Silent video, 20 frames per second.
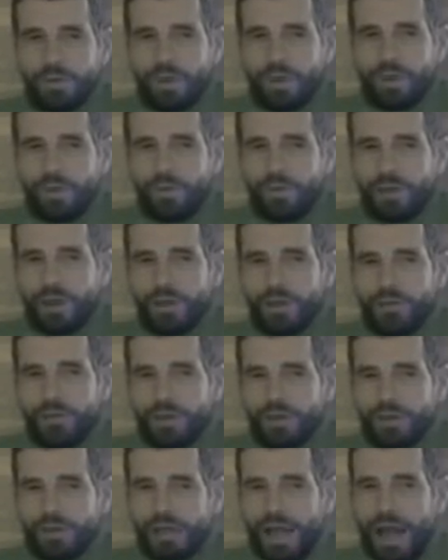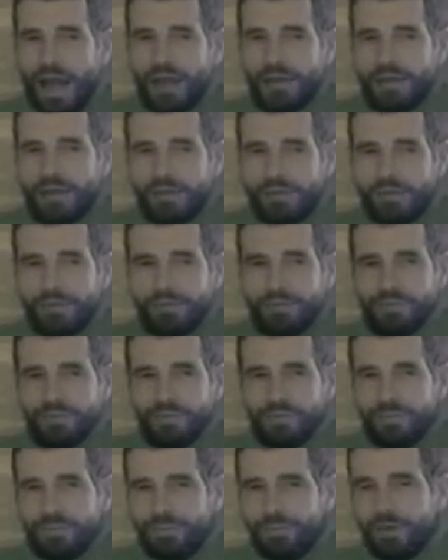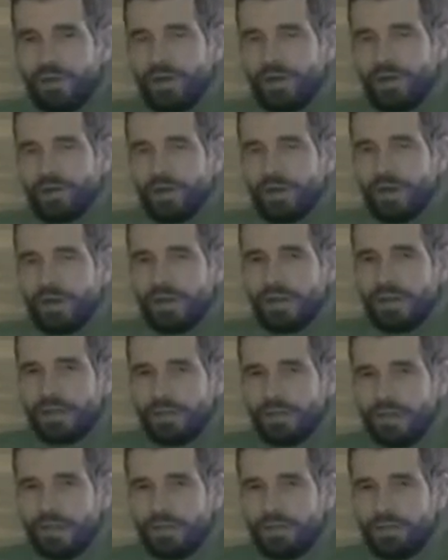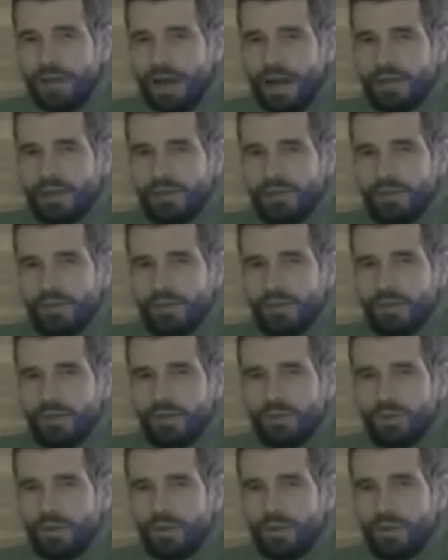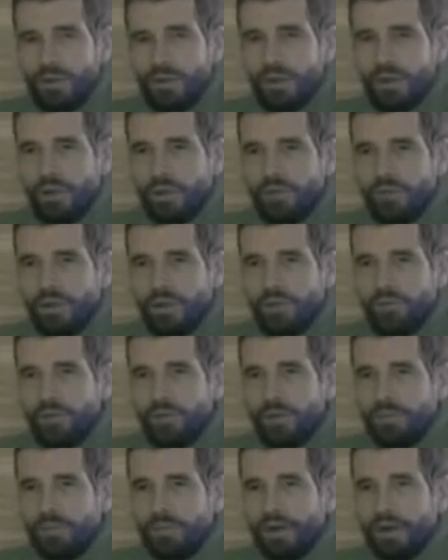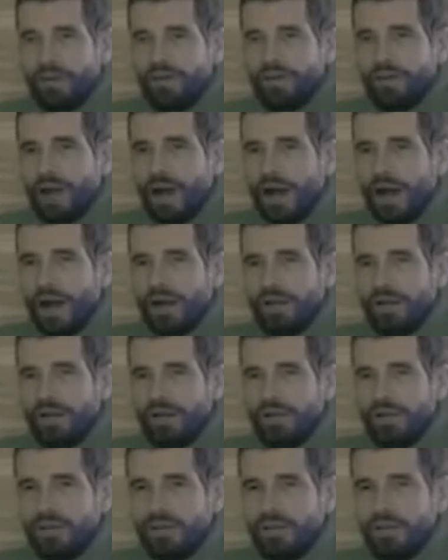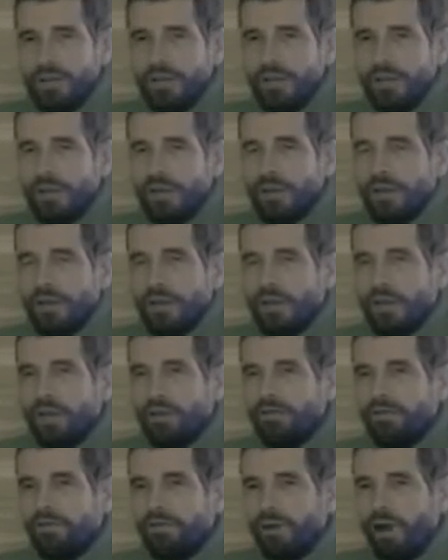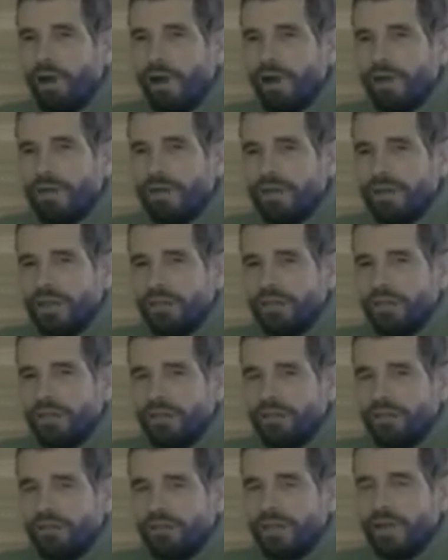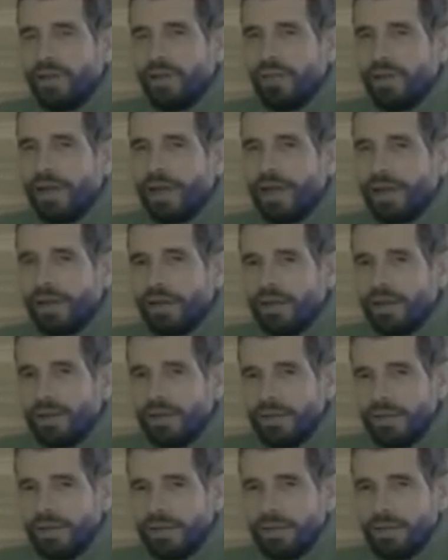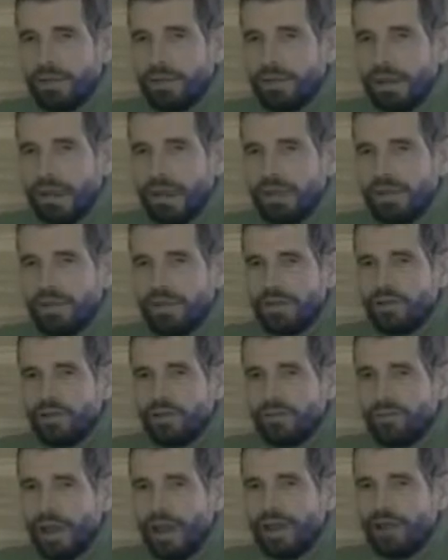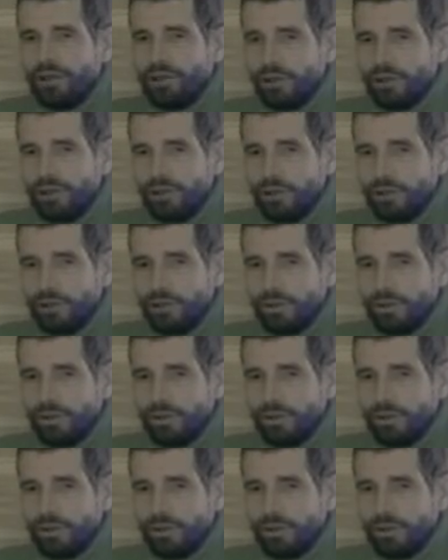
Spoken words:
And you may do the sadhana pretty strictly. That's possible too. But if your prachar is flawed in such a severe way, on such a major